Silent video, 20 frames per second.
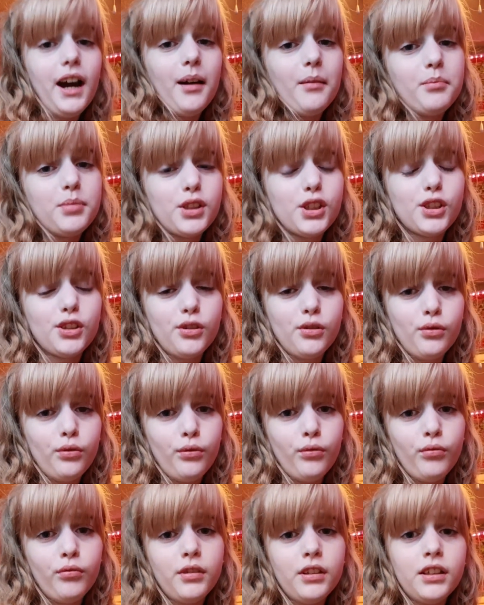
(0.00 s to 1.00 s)
up
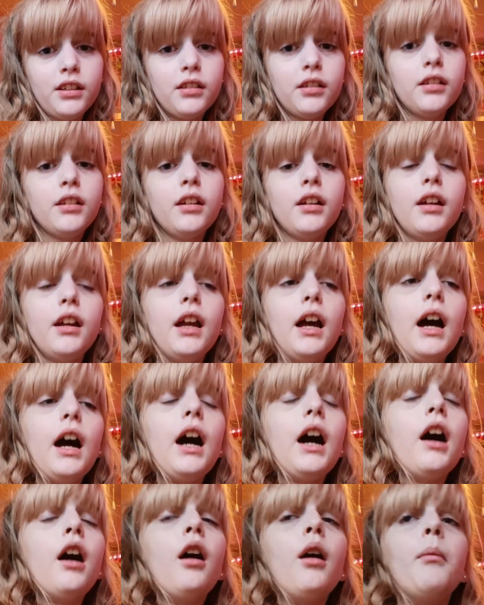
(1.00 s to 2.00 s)
soon.
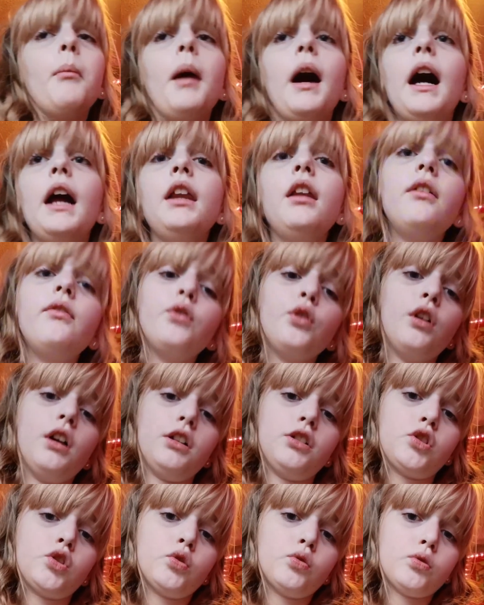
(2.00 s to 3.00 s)
Um, I love you
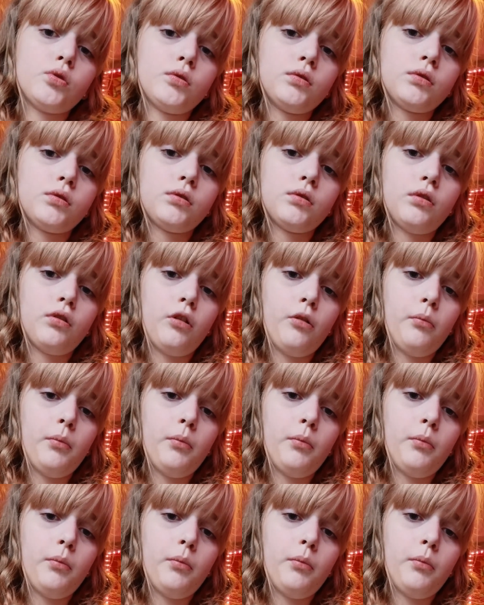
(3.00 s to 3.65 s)
guys so, so, so